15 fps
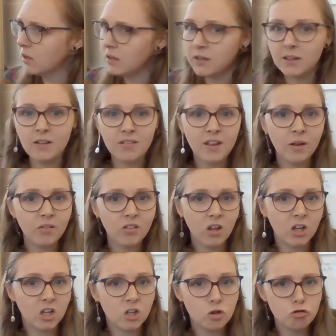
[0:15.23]
It sounds
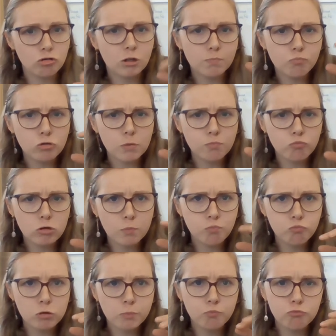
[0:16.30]
like a drip, drip, drip,
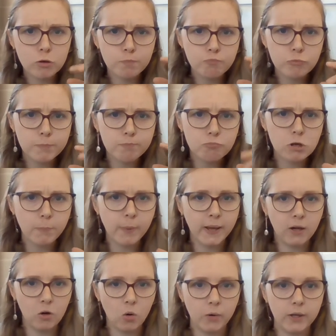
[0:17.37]
drip, drip, drip,
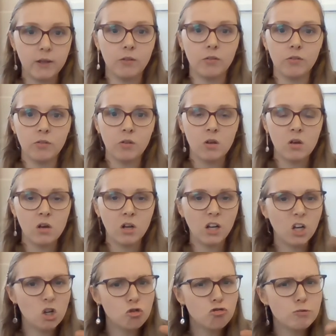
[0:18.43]
dripping noise, like
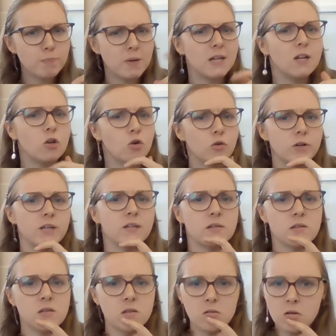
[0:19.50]
a dribbly
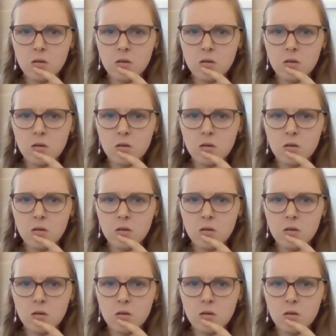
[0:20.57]
noise.